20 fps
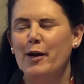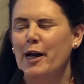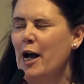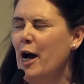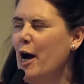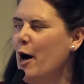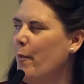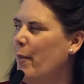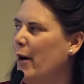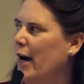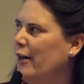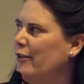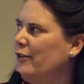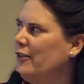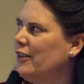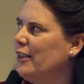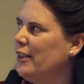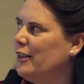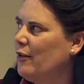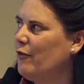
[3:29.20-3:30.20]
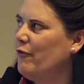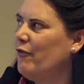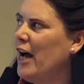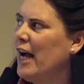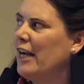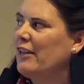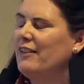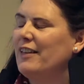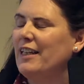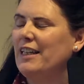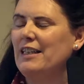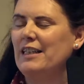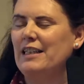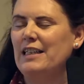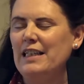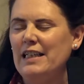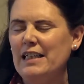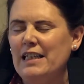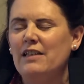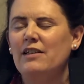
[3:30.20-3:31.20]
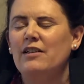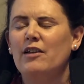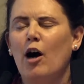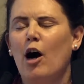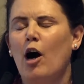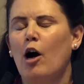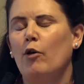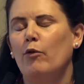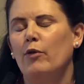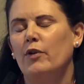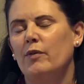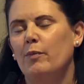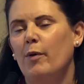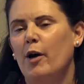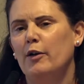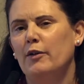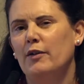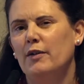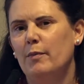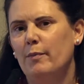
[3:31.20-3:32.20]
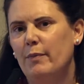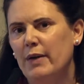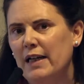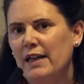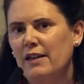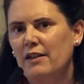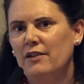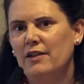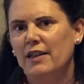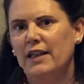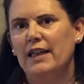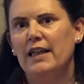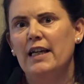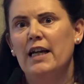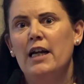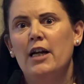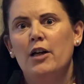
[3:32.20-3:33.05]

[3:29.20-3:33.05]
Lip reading: about the fact that it is our responsibility